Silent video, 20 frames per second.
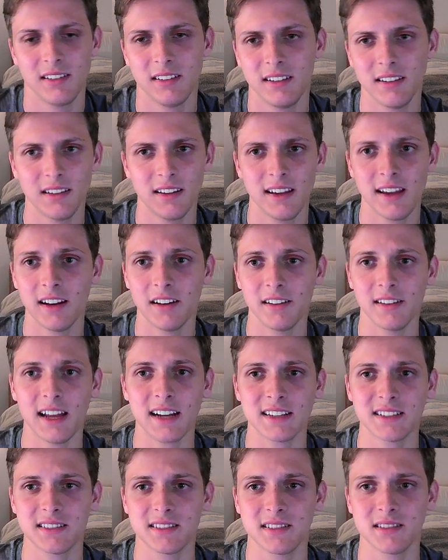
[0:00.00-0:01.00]
And
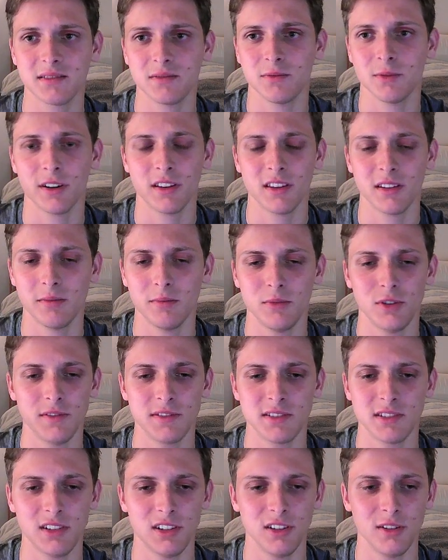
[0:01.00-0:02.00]
that's one of the
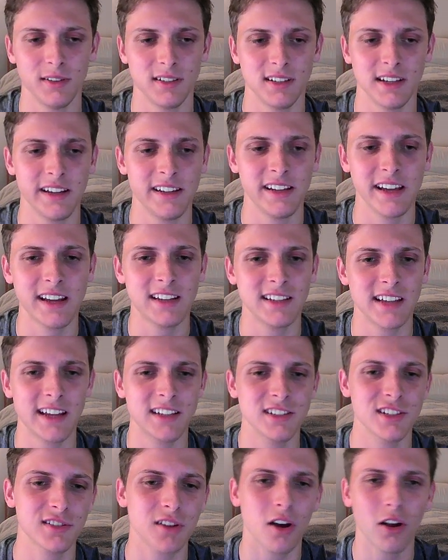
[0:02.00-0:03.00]
moves too.
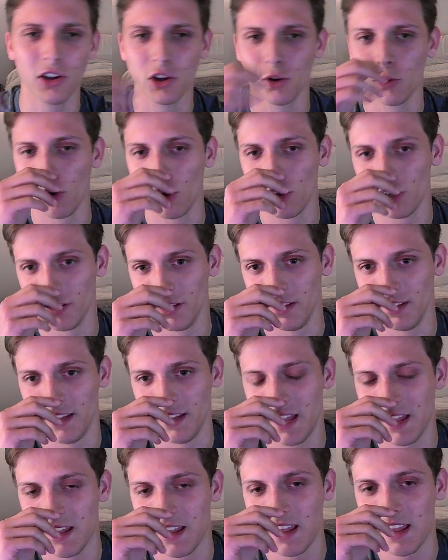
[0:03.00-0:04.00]
It's just all equality.
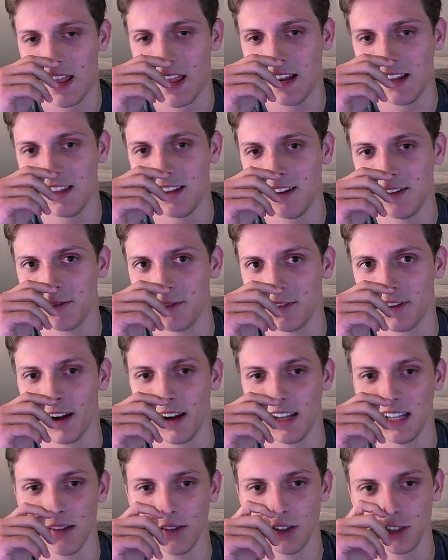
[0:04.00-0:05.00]
Any
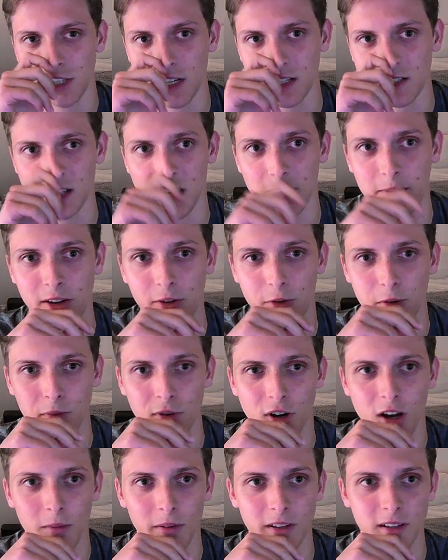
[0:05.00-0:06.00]
high-level chess game here would
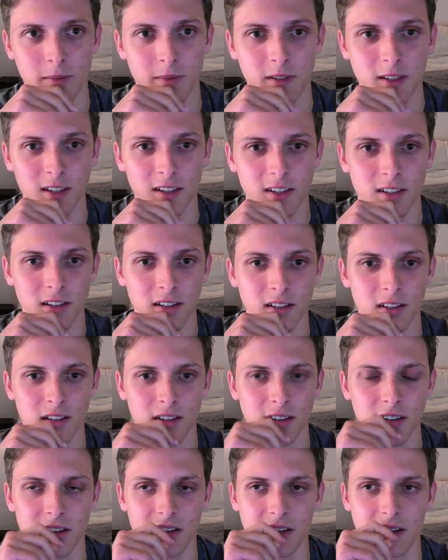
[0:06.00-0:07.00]
probably be
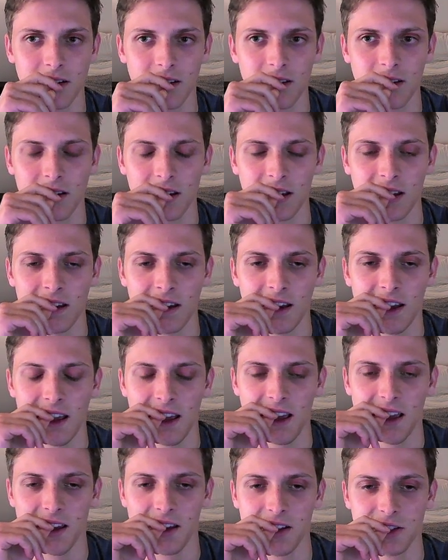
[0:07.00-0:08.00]

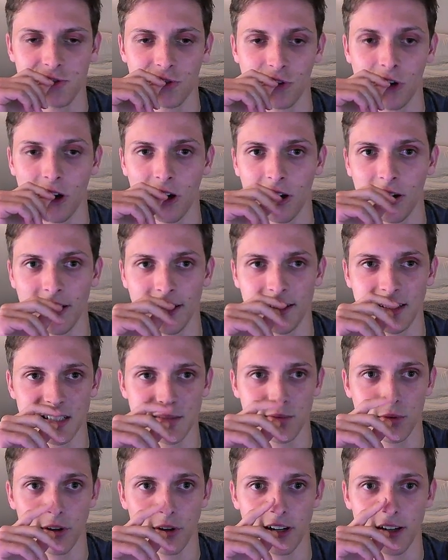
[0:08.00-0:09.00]
a draw at this
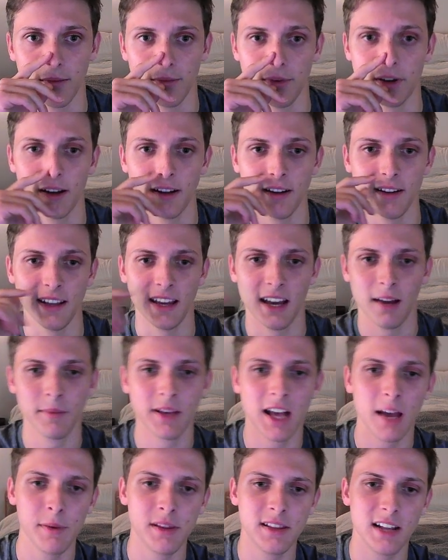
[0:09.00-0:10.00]
point. But yeah, I'm
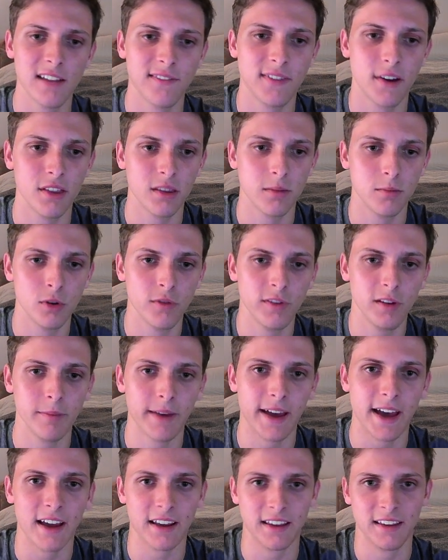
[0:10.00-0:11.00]
happy that I found moving
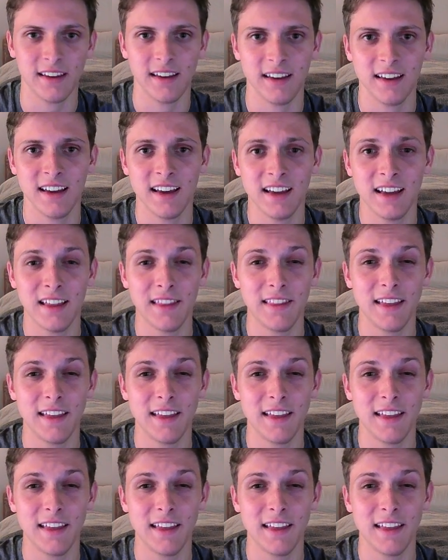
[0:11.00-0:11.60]
back. Then